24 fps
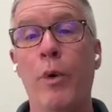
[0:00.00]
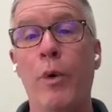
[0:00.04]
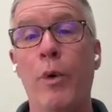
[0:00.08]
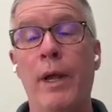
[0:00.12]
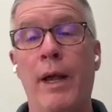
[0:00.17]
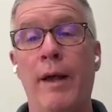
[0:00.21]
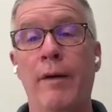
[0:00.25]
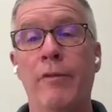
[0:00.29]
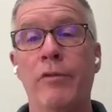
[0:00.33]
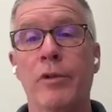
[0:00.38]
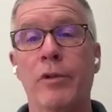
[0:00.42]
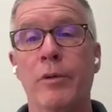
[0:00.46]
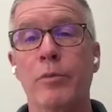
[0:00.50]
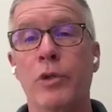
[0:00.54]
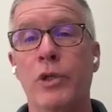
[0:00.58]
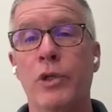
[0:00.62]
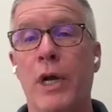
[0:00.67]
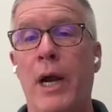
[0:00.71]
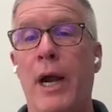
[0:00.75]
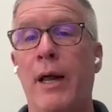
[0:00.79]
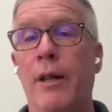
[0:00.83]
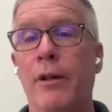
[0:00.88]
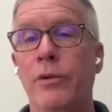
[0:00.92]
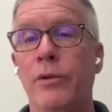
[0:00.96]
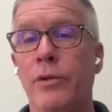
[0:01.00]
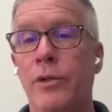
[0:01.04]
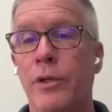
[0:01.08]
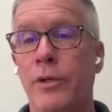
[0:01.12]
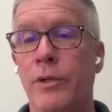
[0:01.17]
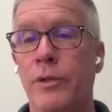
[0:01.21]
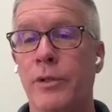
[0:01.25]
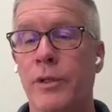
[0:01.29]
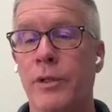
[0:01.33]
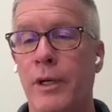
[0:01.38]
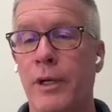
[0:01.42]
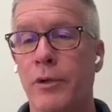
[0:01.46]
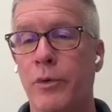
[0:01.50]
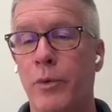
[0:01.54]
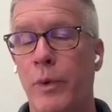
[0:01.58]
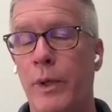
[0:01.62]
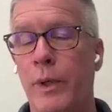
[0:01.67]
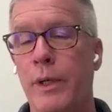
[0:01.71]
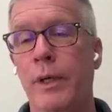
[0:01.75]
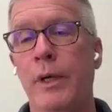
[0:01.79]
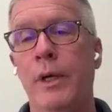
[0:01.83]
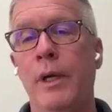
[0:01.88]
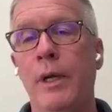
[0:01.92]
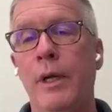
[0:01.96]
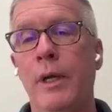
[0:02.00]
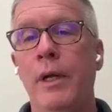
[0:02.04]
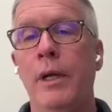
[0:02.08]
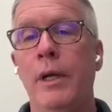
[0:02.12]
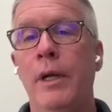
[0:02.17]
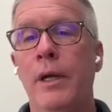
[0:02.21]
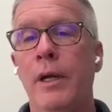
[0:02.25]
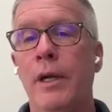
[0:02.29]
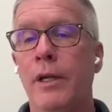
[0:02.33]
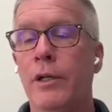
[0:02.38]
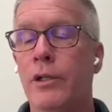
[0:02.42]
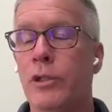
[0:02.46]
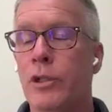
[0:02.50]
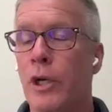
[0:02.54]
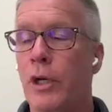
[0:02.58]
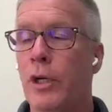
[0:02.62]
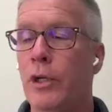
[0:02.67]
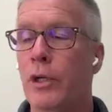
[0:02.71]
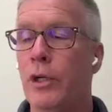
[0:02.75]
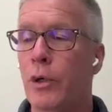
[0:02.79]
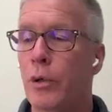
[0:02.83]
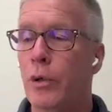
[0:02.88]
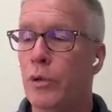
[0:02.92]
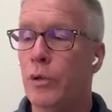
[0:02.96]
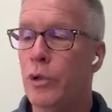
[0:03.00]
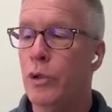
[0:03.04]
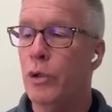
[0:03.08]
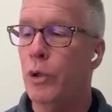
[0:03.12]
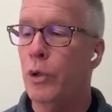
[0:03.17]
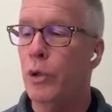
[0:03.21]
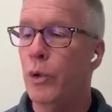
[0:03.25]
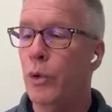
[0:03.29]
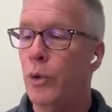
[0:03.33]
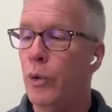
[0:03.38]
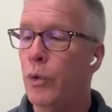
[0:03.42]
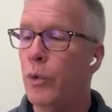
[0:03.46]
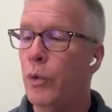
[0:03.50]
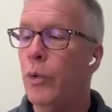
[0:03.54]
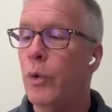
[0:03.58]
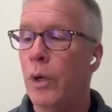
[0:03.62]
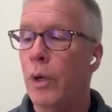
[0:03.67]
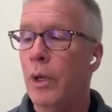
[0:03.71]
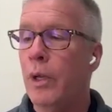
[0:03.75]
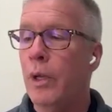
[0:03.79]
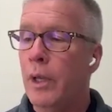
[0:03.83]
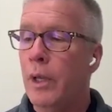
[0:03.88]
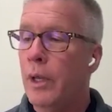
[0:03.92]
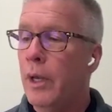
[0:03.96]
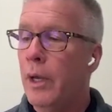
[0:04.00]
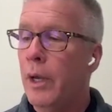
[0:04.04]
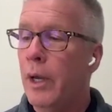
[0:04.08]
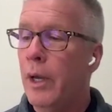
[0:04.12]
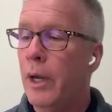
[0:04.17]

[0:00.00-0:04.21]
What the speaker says: We know we have some challenges as we continue to